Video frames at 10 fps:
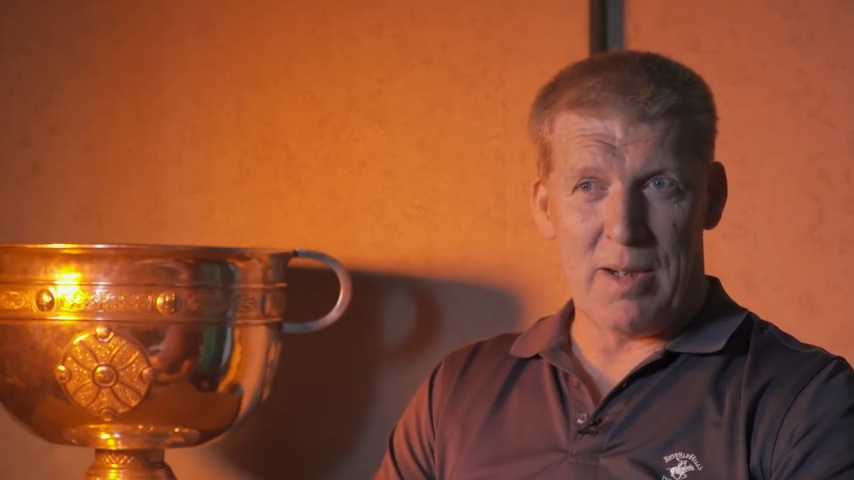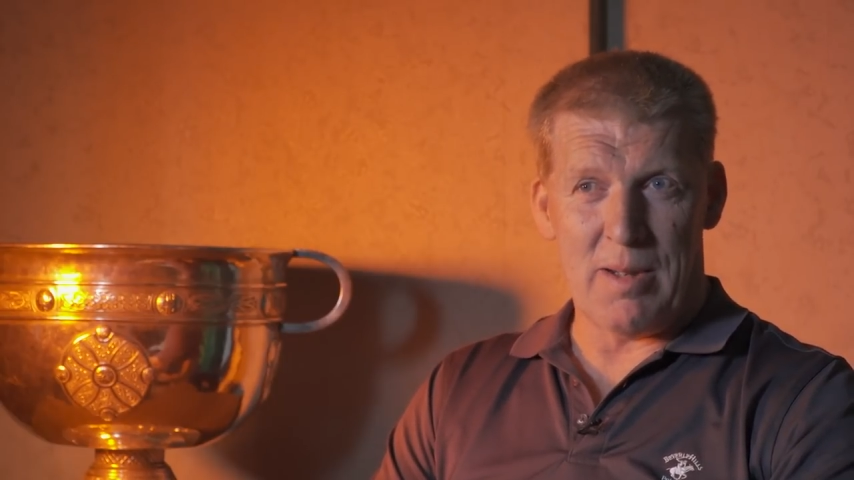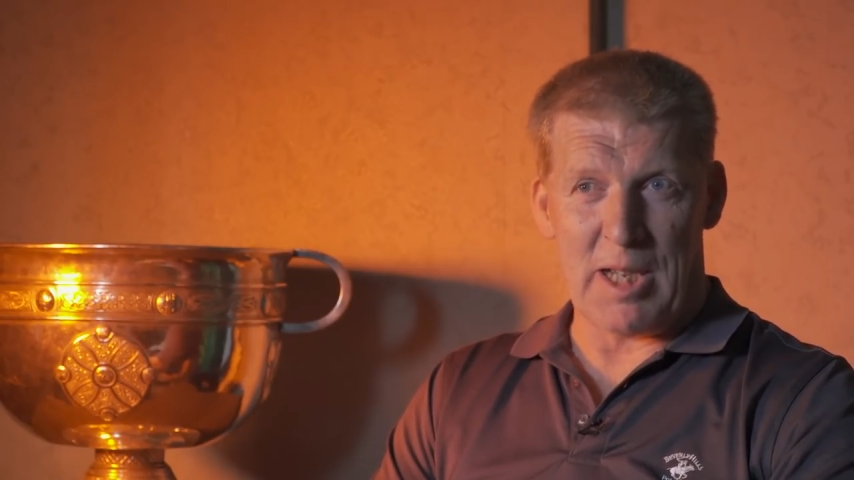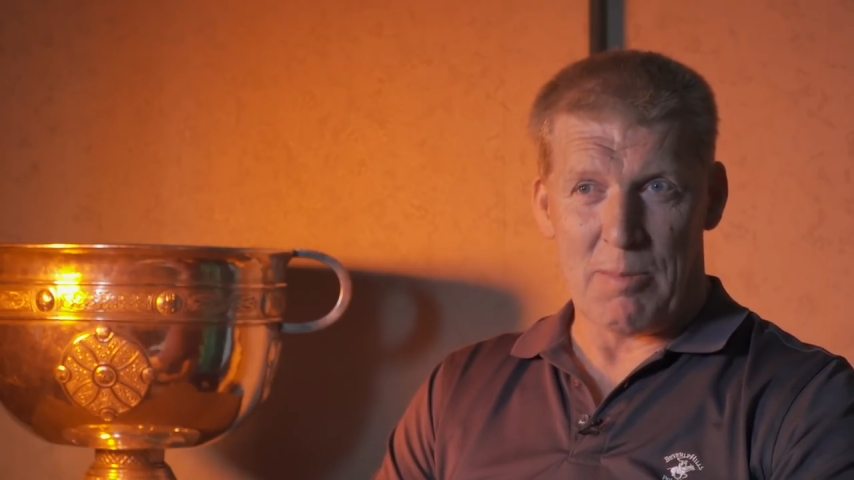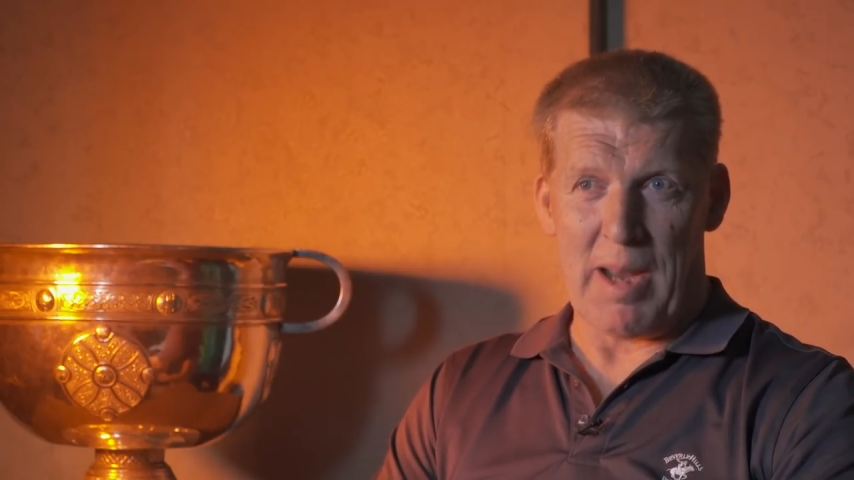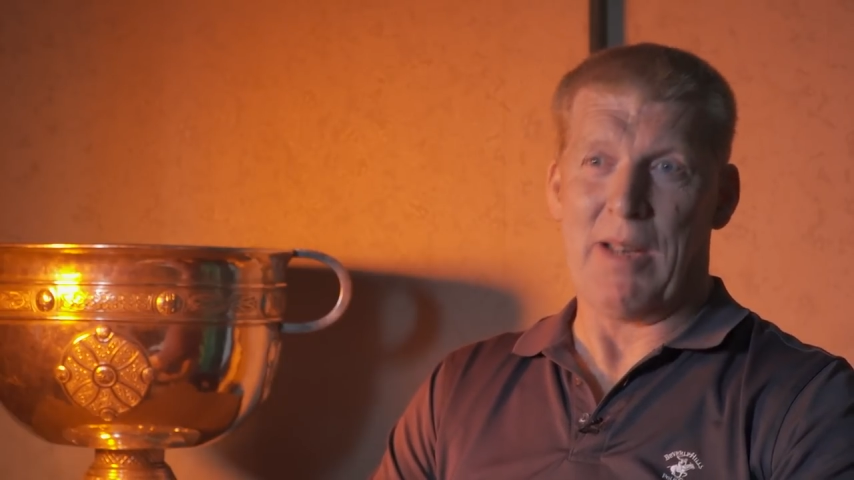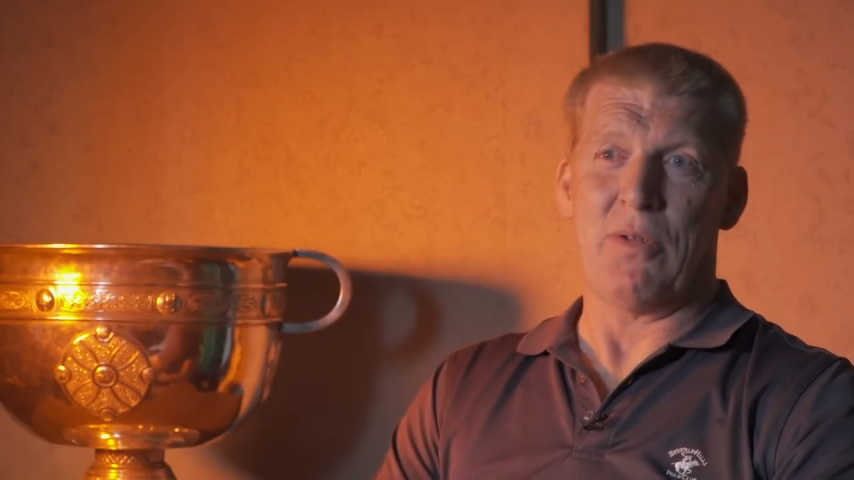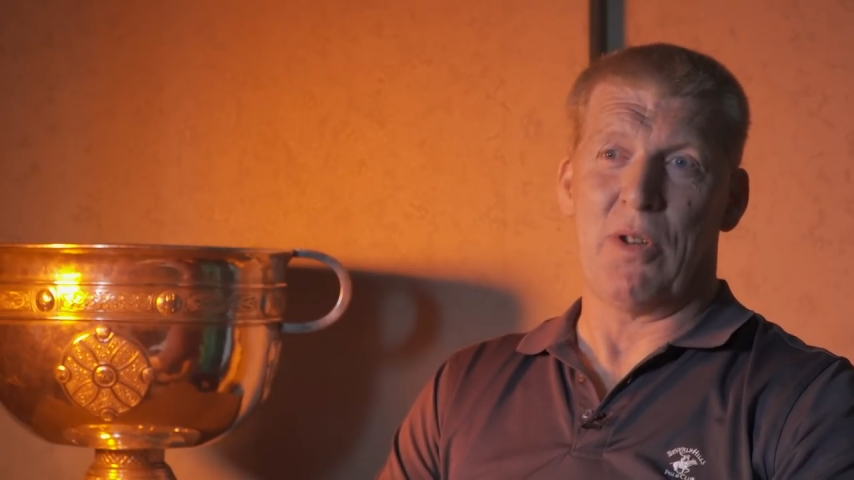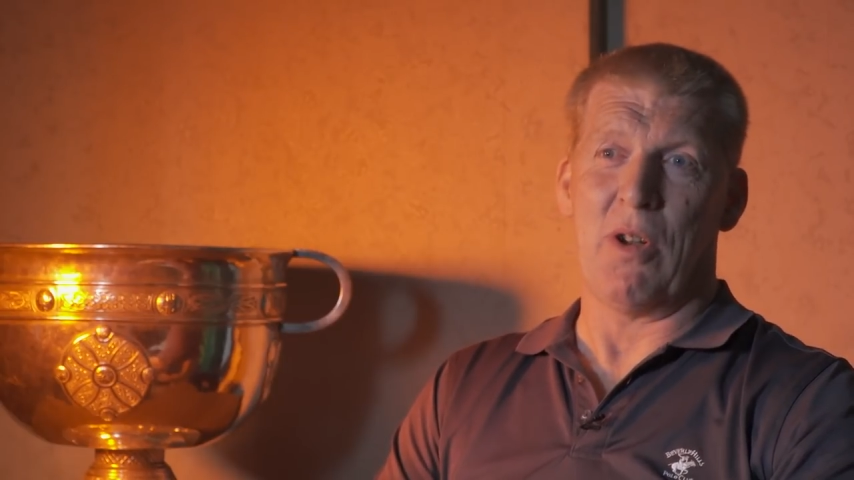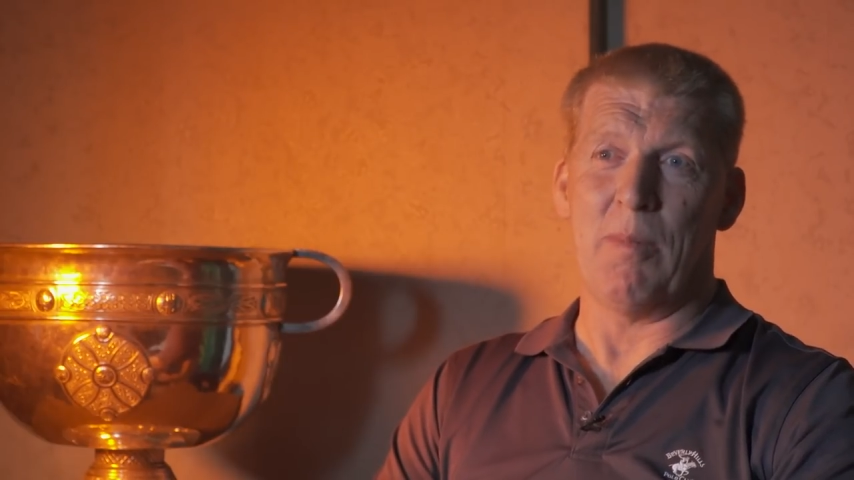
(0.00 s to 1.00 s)
They expect
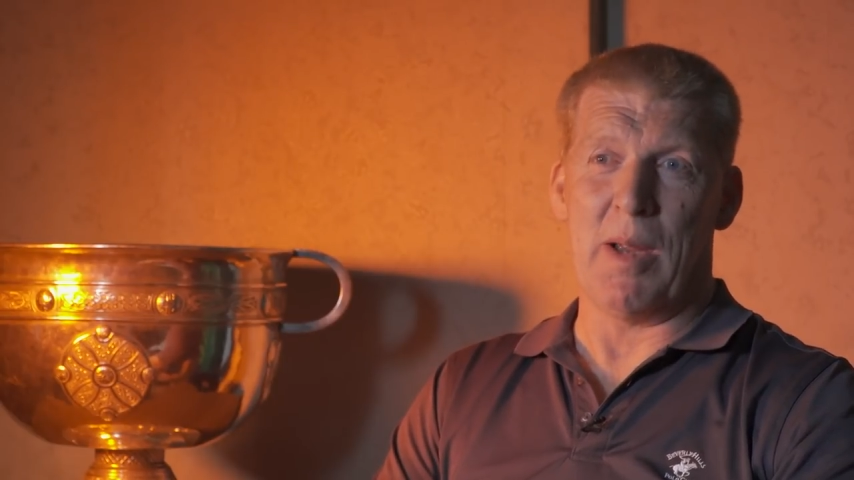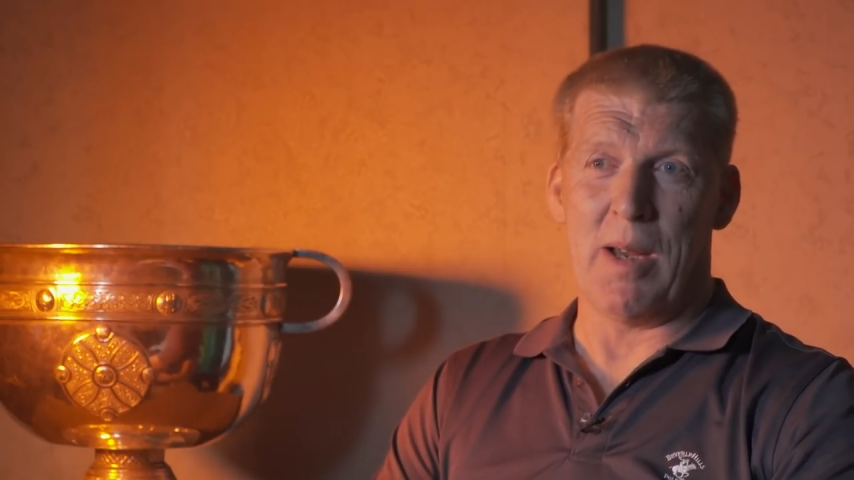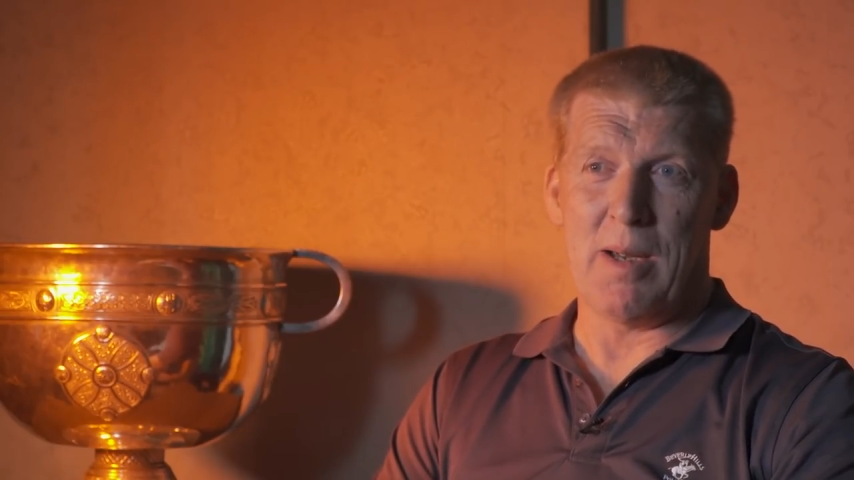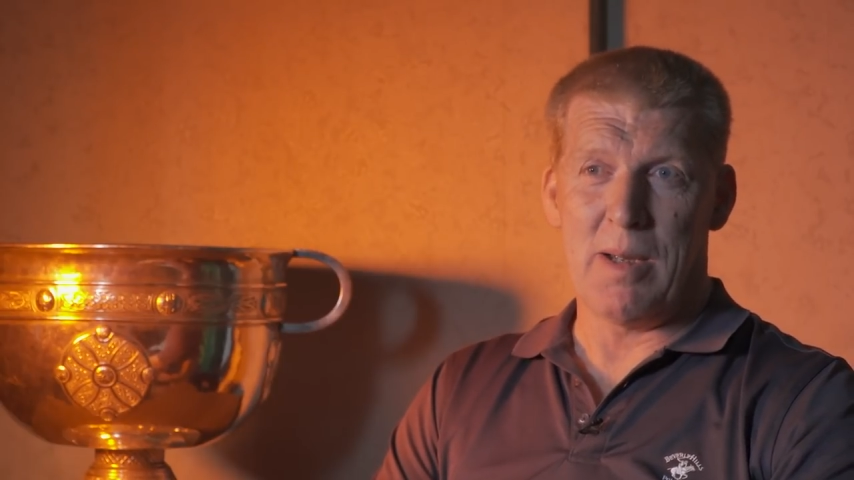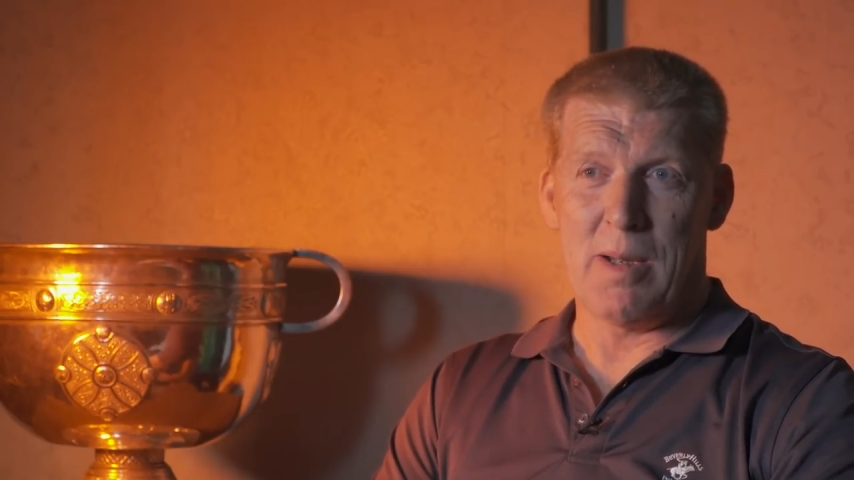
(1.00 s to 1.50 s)
us to come here.